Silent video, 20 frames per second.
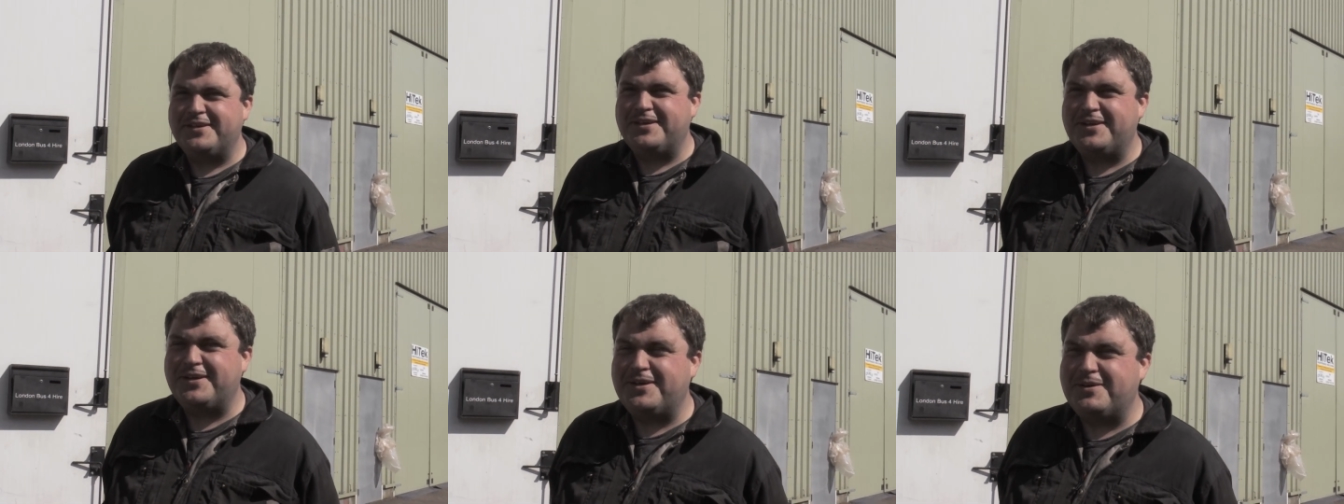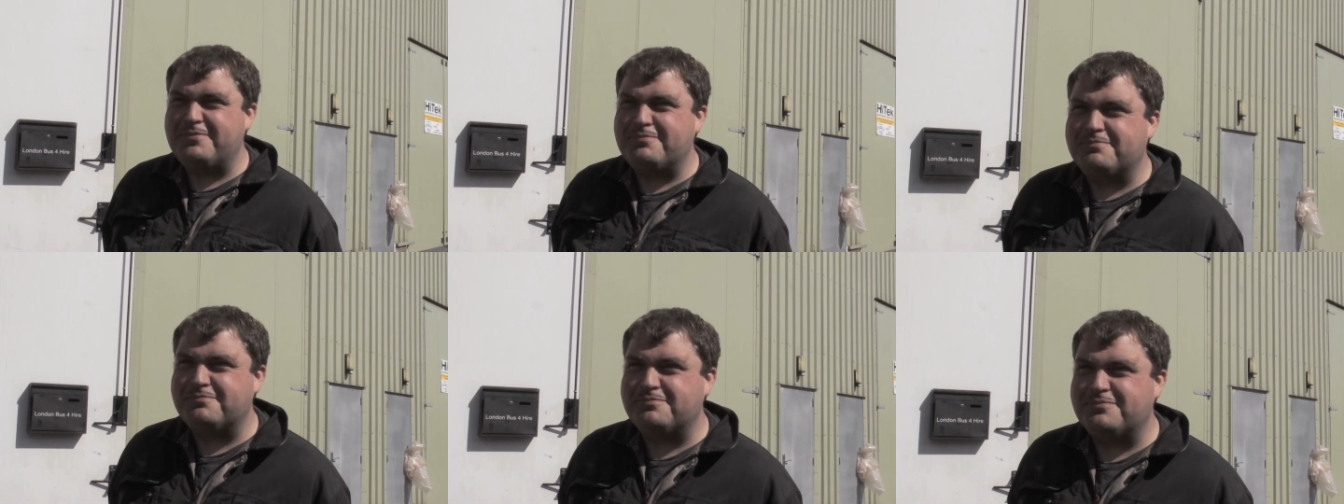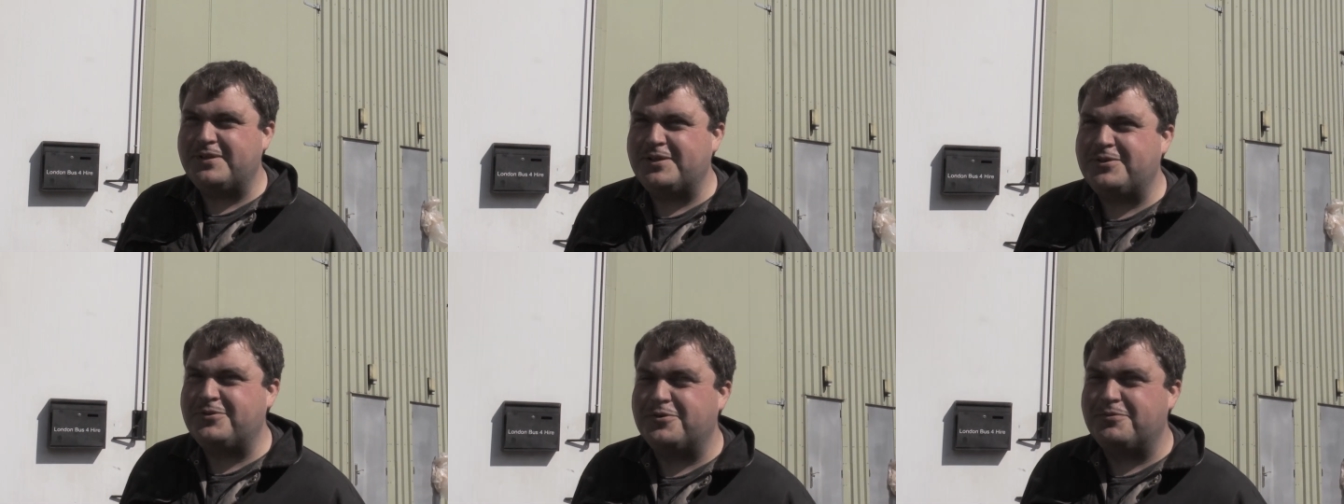Um,
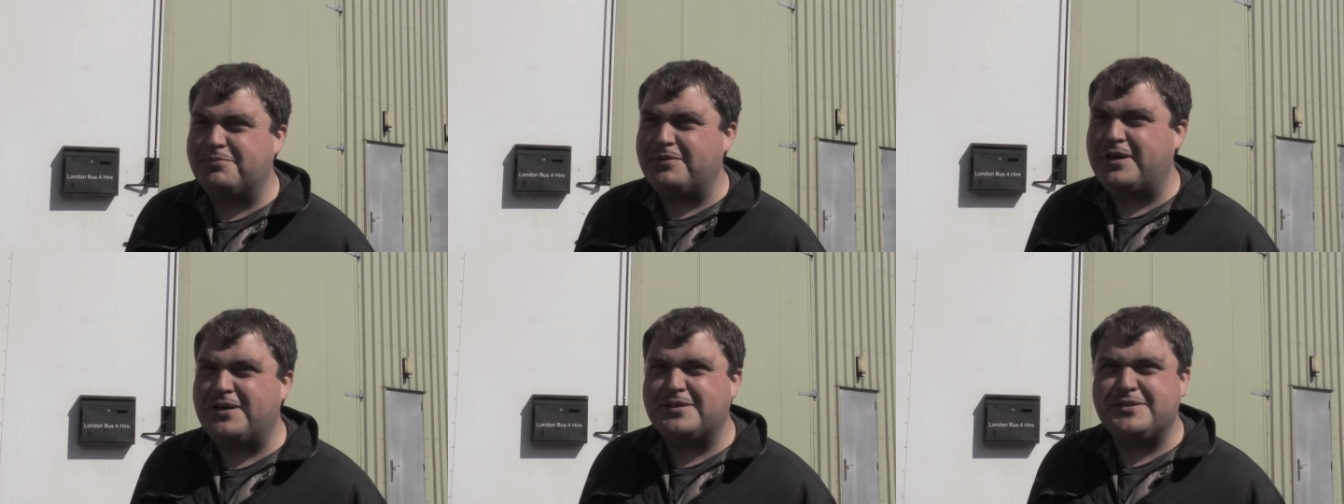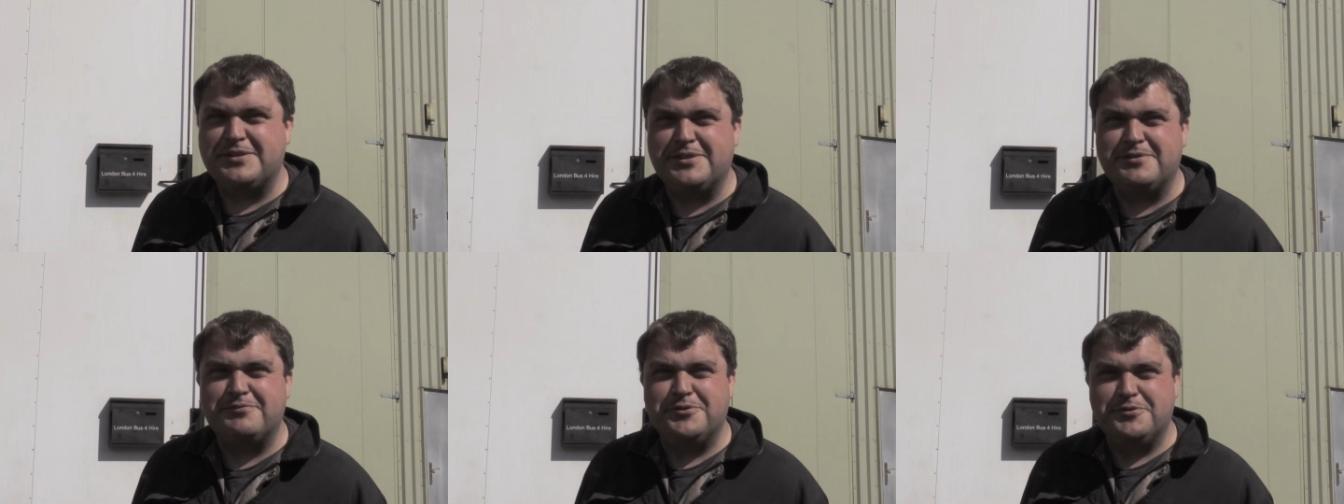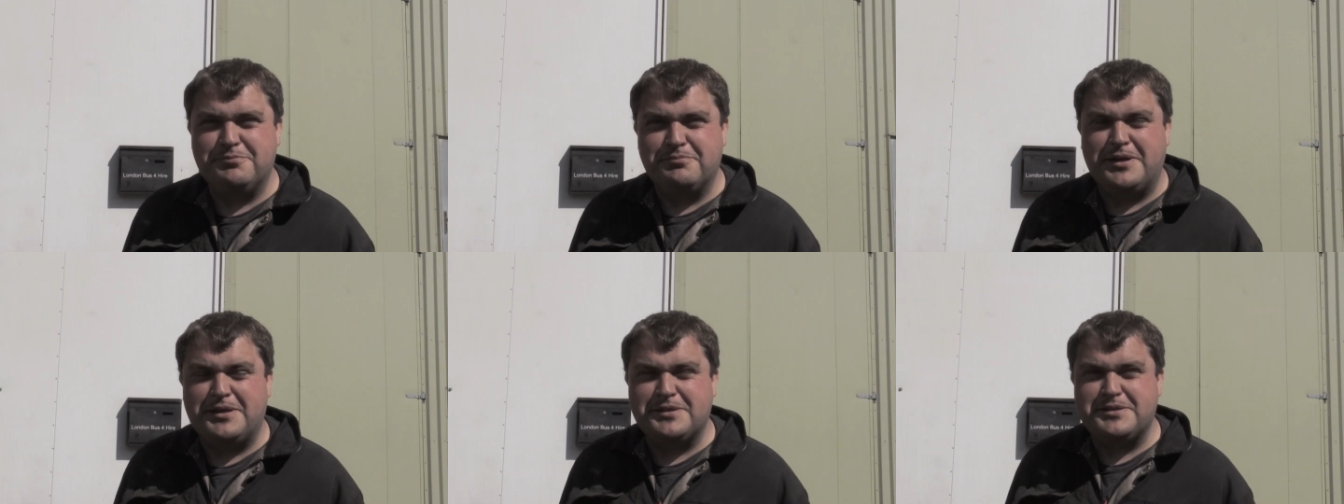they call Martin the
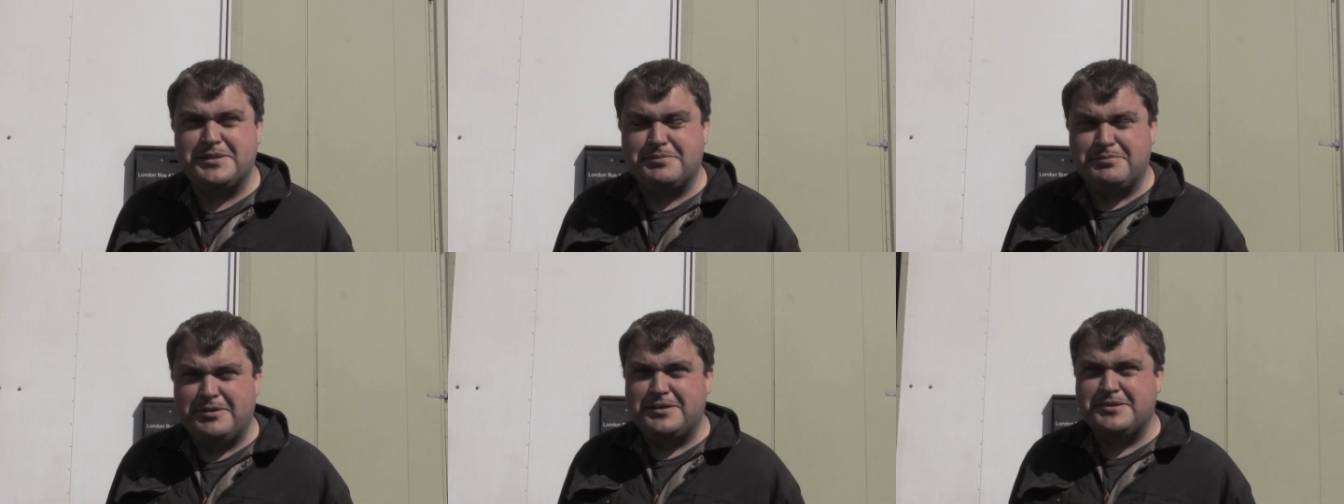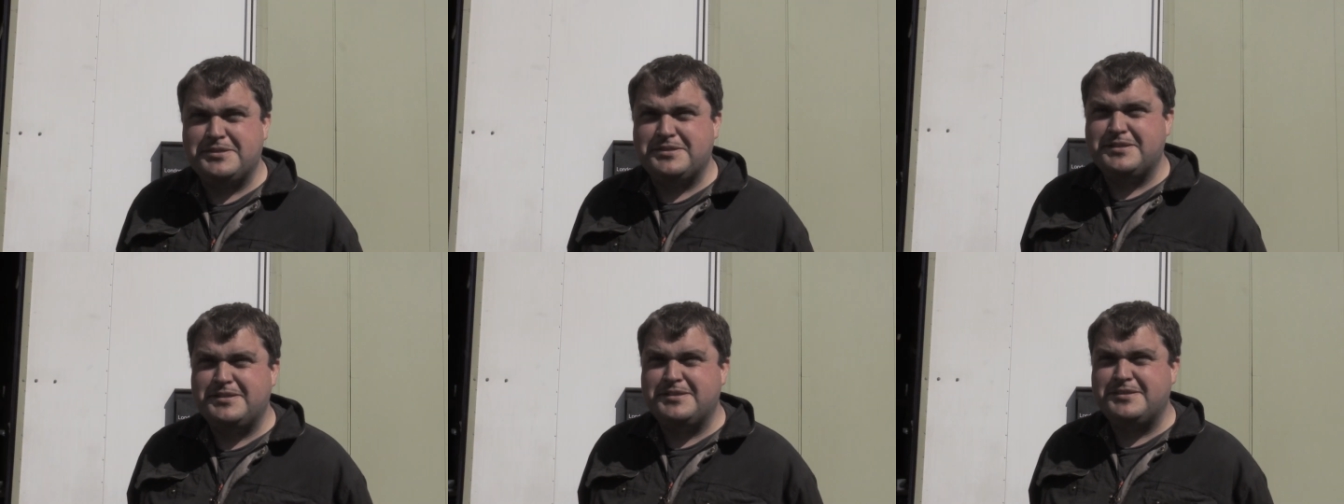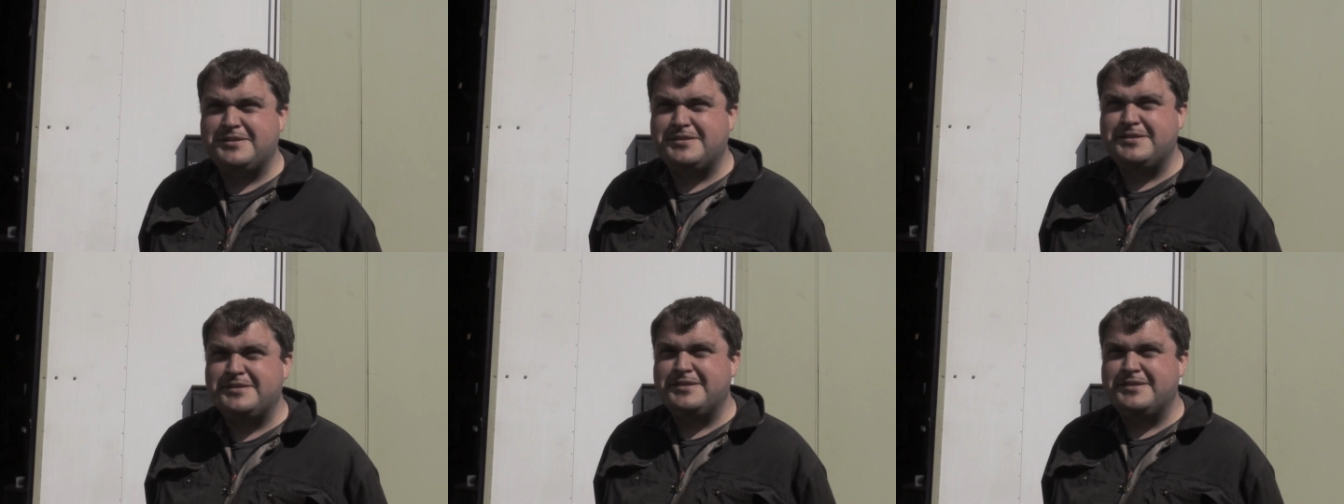Routemaster master.